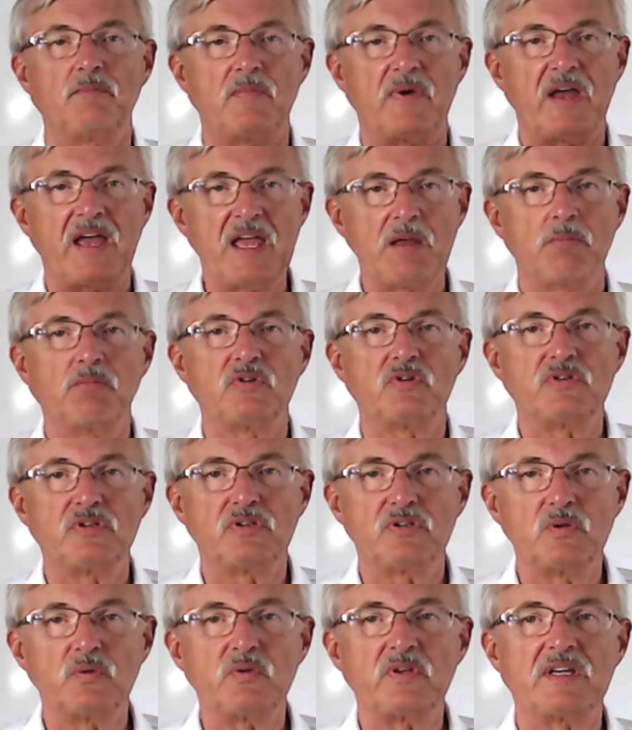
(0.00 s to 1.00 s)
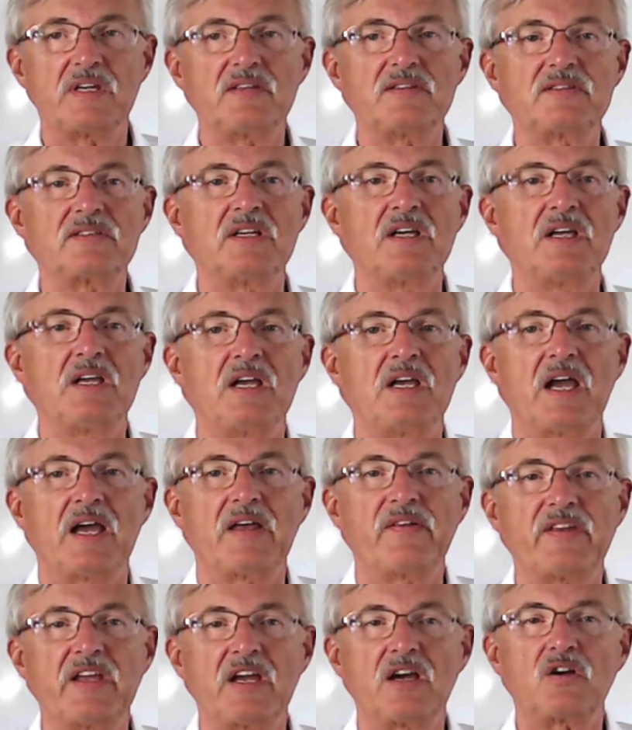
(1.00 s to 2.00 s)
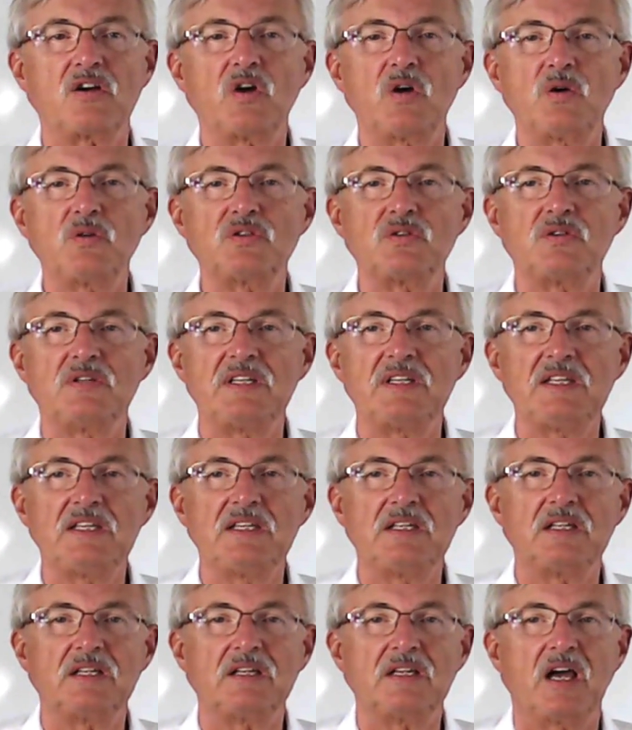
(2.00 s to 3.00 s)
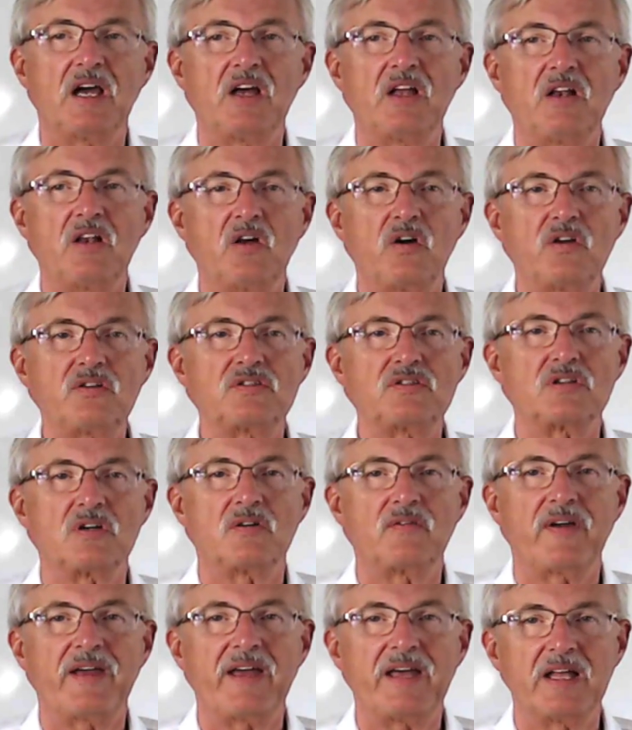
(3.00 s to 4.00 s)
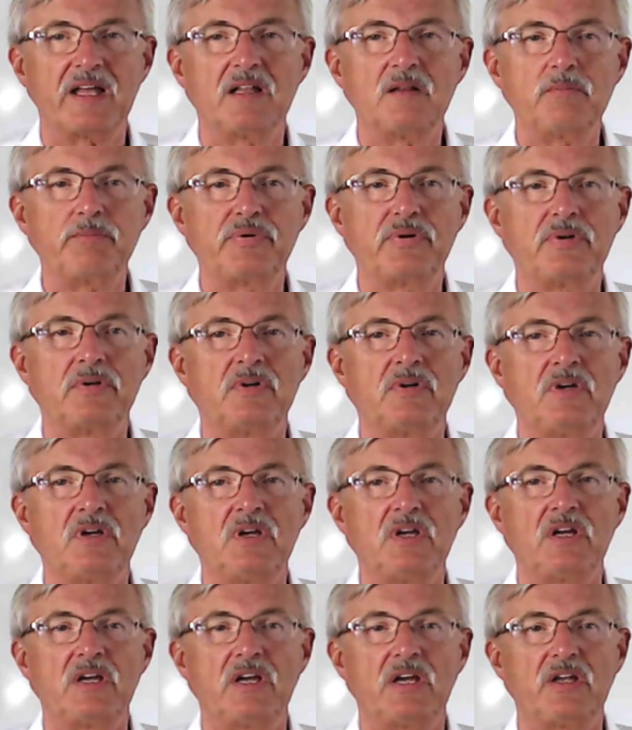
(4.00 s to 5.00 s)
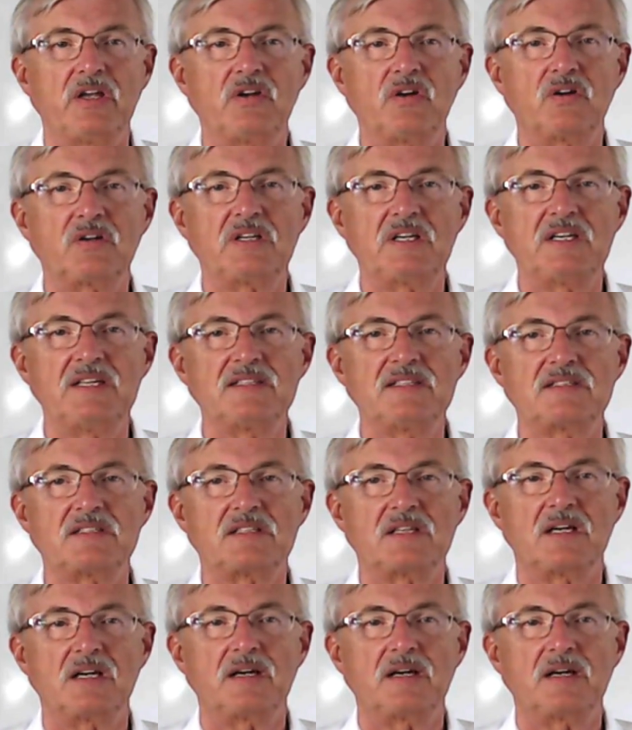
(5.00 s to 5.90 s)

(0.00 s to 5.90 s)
able to do this, and they are going to need a lot of help, and not least